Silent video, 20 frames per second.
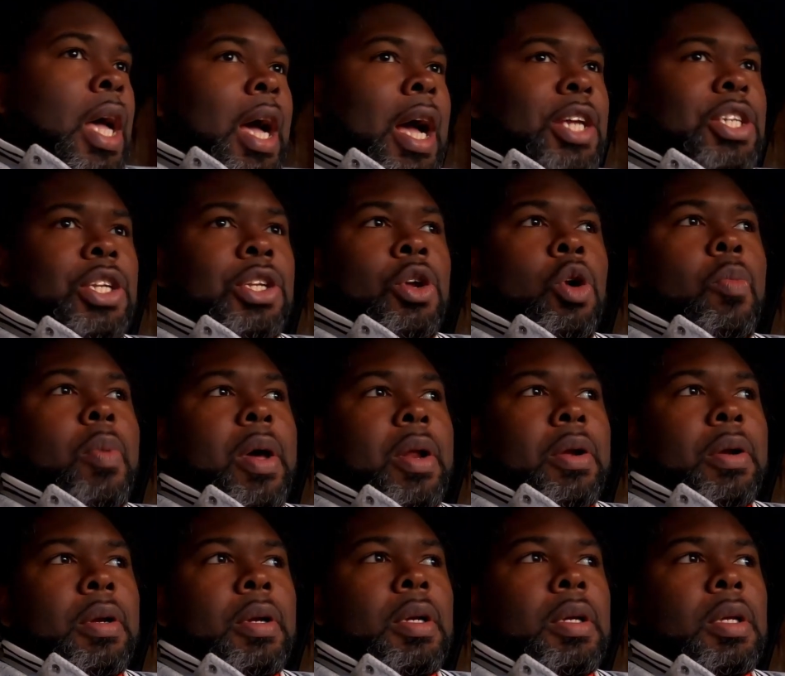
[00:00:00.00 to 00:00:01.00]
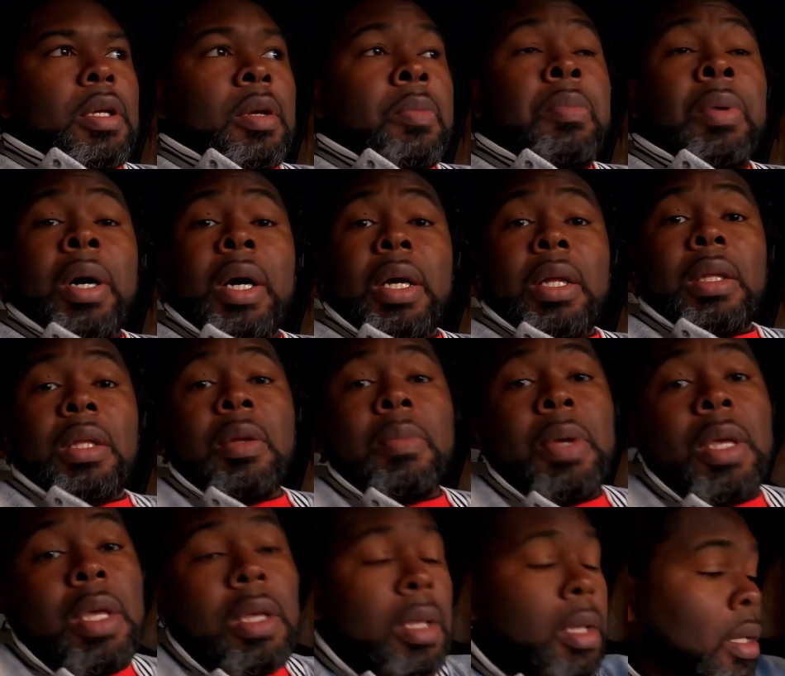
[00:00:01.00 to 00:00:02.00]
I should know better. But
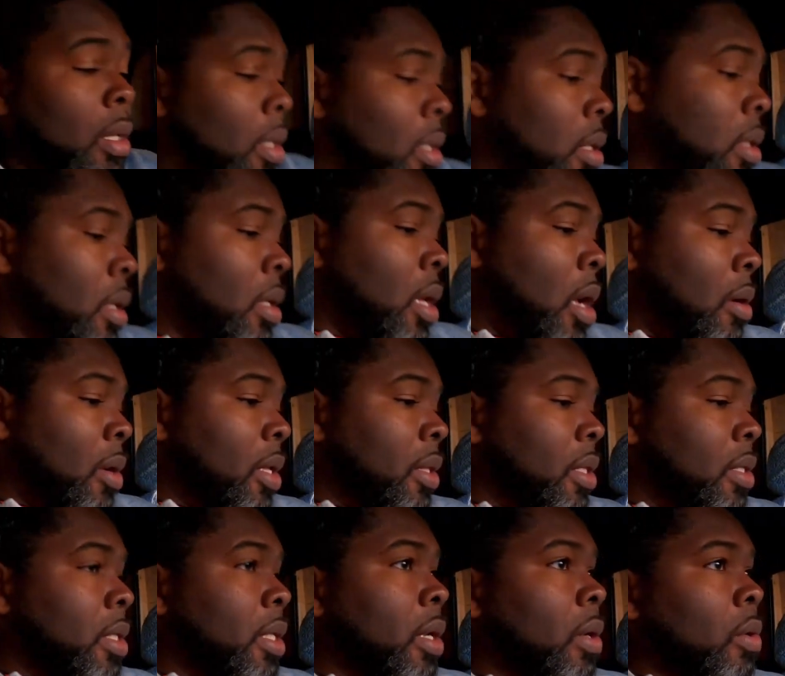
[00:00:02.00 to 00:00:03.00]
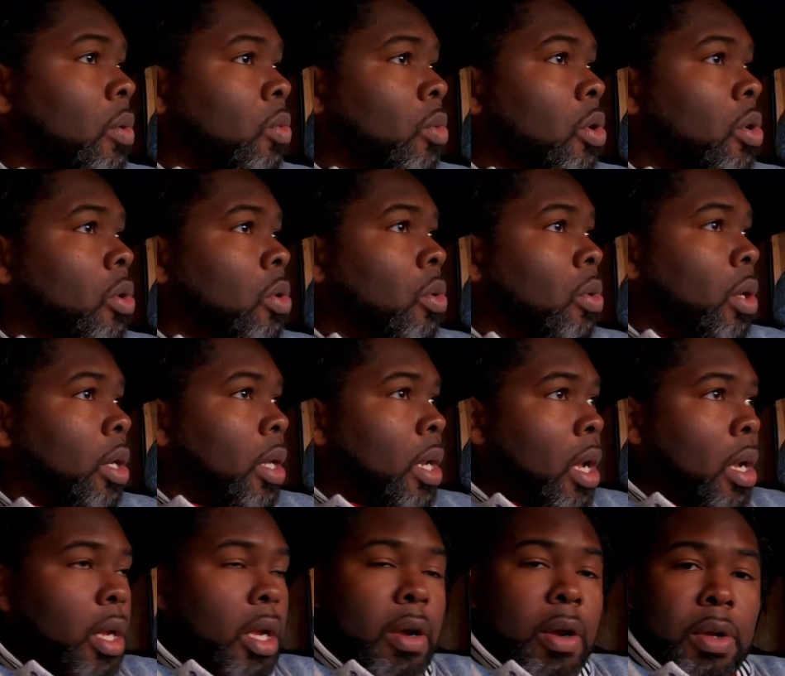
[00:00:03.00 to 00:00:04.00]
I'll get this thing on the road and
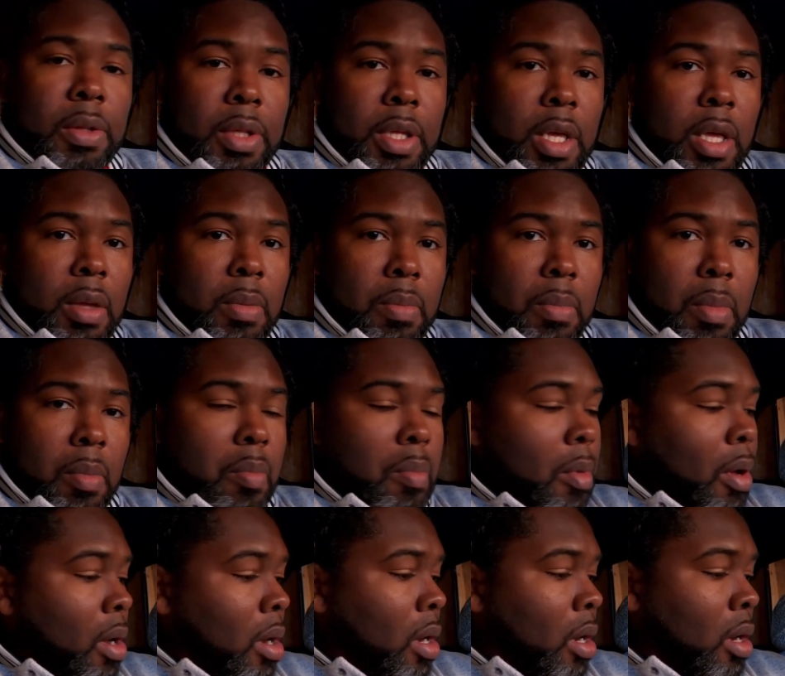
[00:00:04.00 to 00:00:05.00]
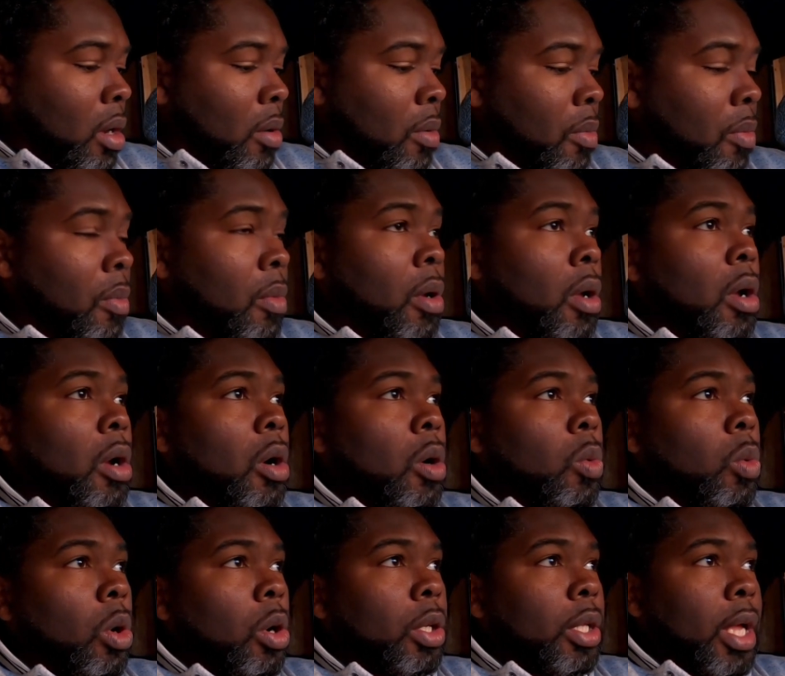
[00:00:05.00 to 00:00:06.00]
I'll get everything
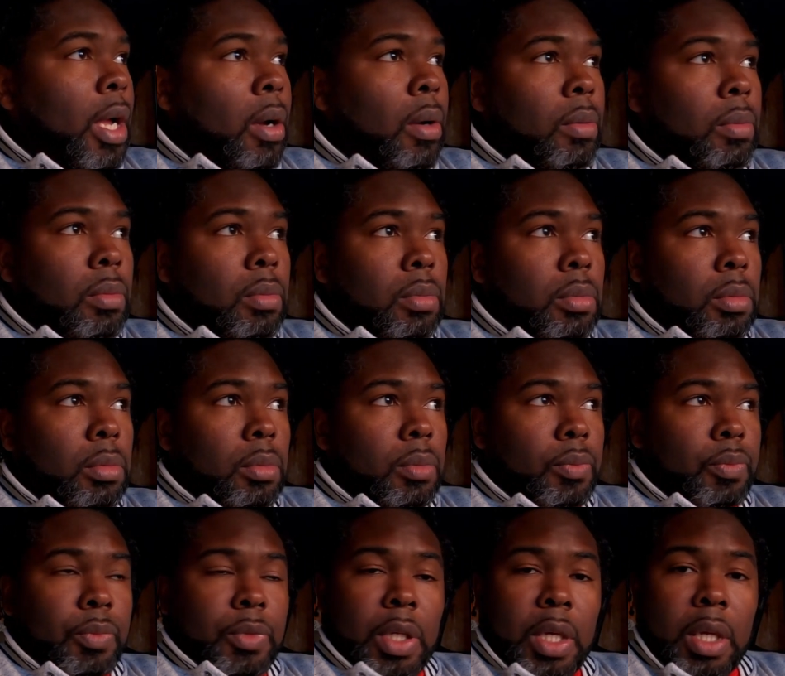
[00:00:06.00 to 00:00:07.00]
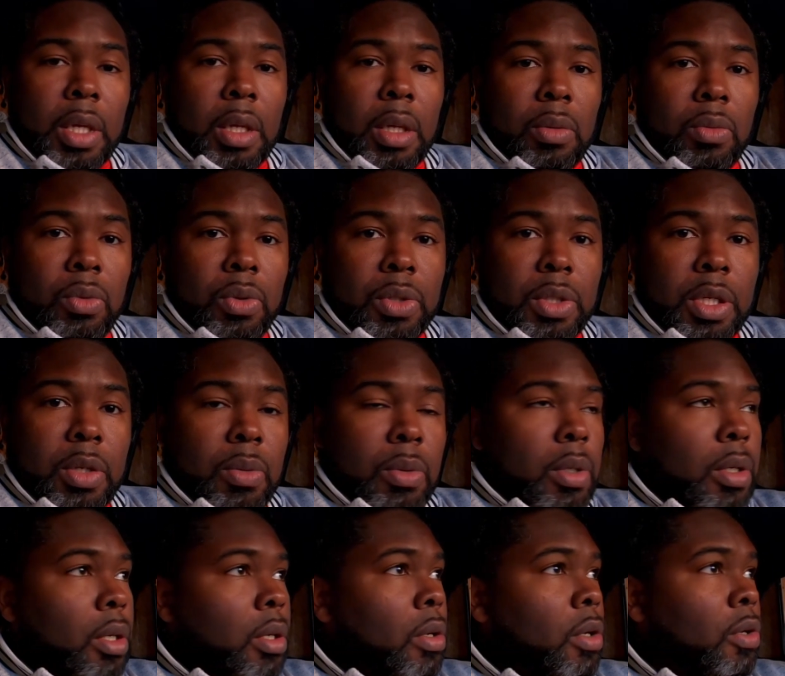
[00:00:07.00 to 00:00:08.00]
worked out and we'll see
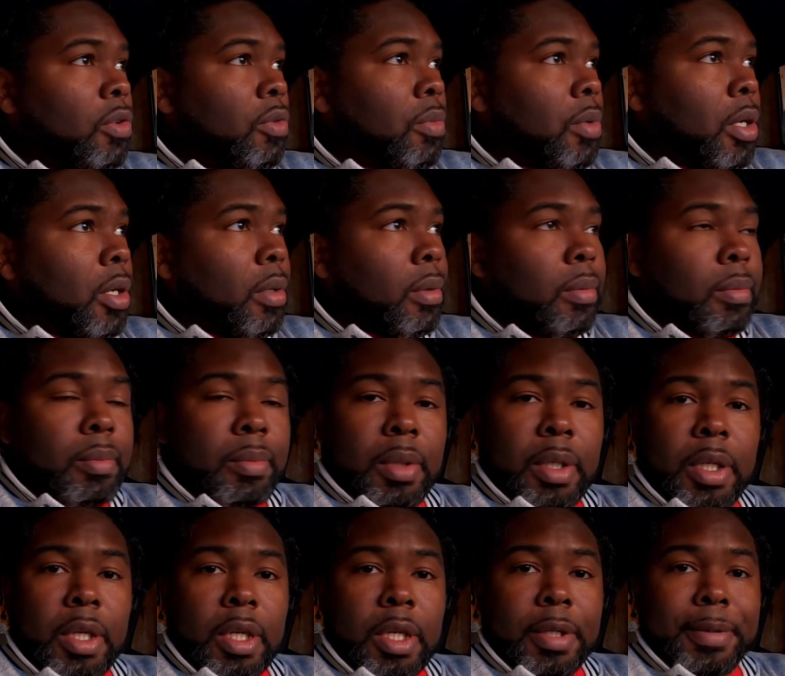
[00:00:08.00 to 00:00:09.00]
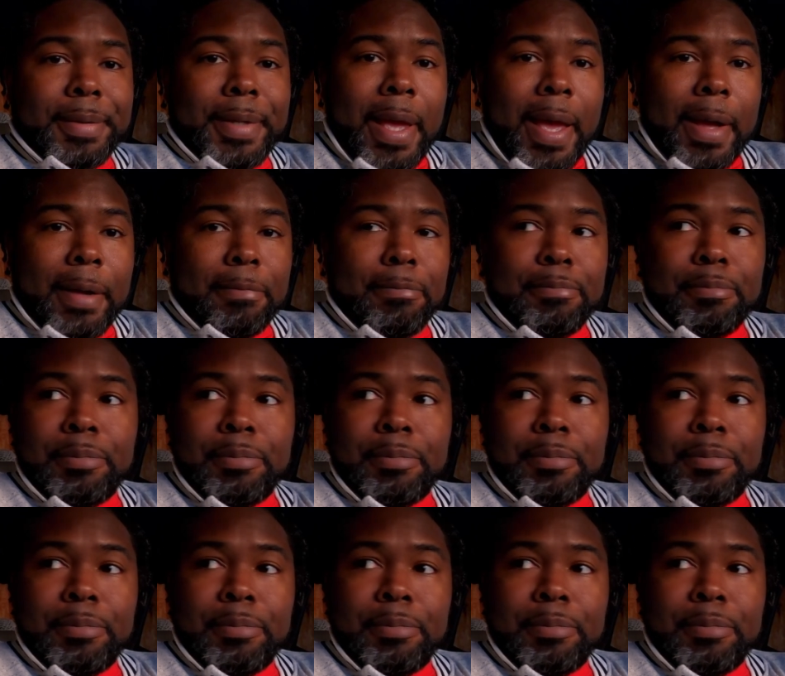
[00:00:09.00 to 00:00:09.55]
where it goes from here. But yeah,